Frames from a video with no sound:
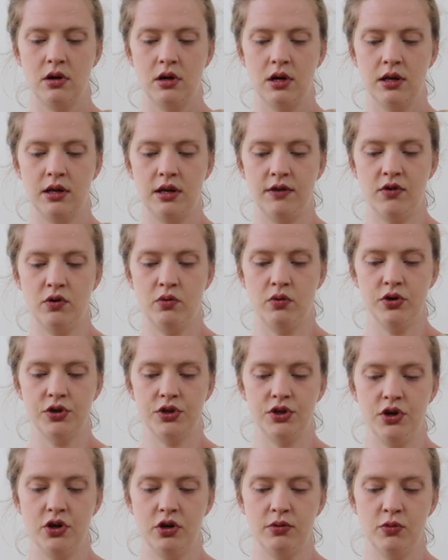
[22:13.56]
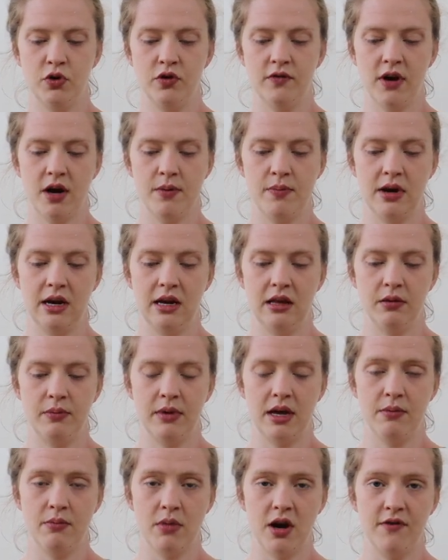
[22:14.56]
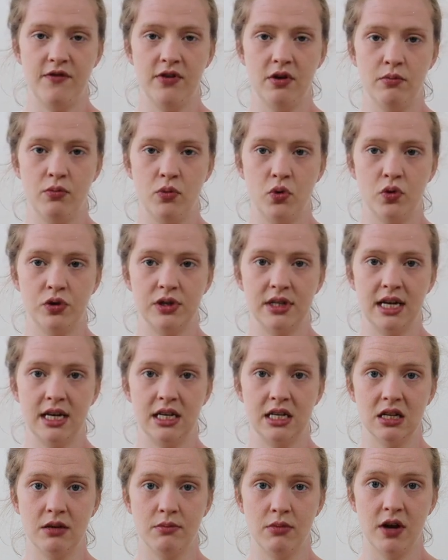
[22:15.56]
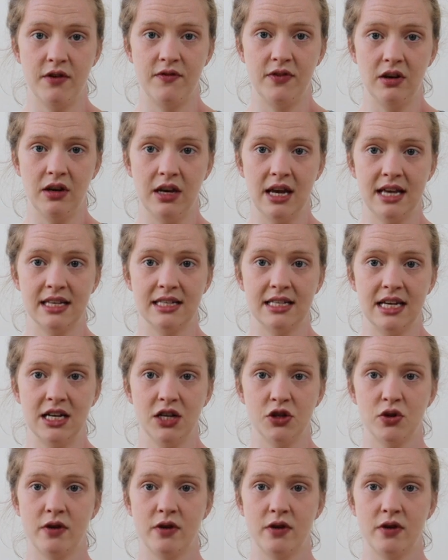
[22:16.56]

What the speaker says: And if you want to, you can move up a little bit. It might feel more tender, might feel less tender.